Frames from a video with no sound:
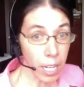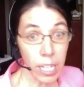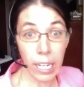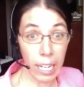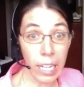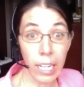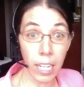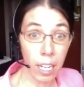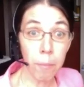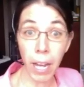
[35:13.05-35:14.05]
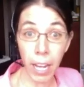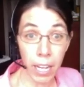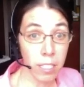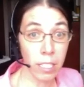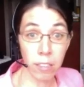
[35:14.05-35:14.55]
Can you get a kid
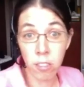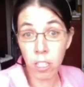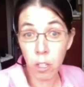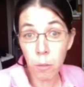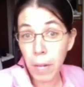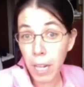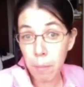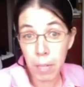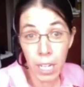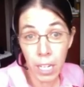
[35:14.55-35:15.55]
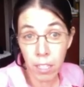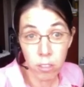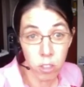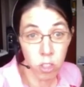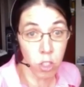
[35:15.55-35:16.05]
to listen to you by
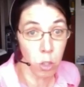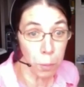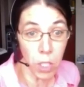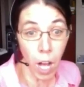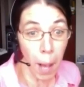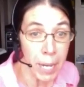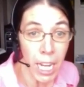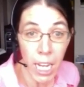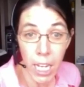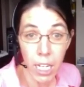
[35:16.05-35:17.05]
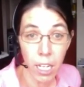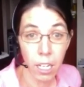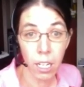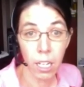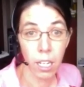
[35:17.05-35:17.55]
being super dominant,
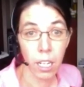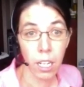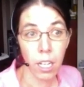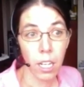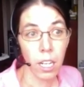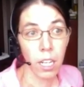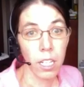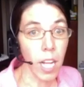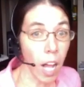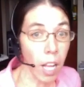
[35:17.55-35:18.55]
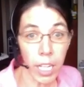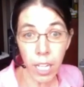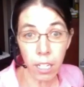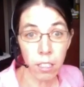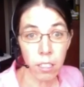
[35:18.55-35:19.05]

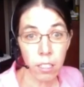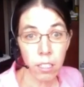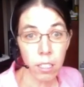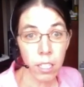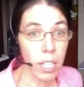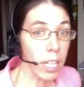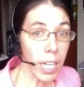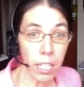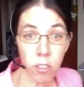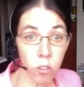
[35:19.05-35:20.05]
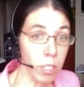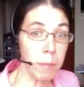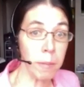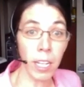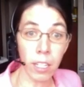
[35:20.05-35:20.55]
yelling, hitting,
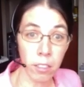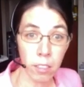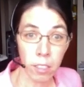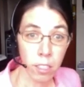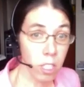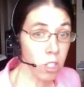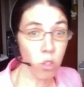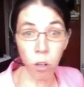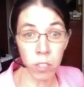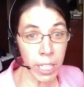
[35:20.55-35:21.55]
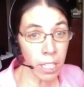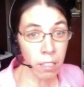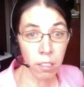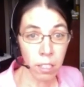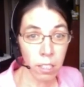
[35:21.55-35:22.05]
screaming,
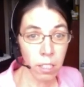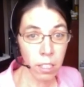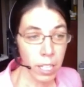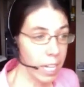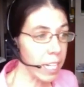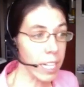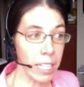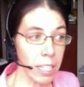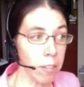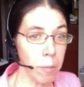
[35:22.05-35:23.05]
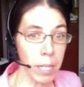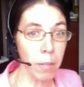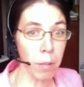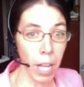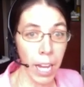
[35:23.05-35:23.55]
controlling? Can you get them to be
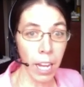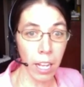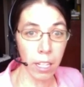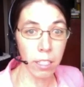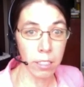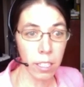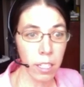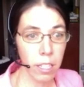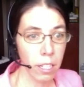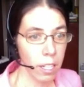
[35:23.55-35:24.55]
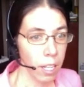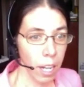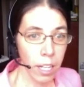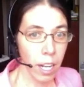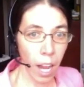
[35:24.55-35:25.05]
compliant?
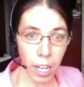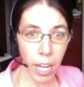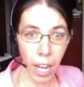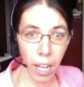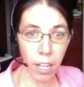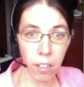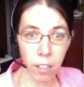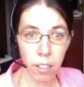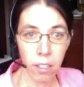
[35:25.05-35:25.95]
Heck yeah, you can.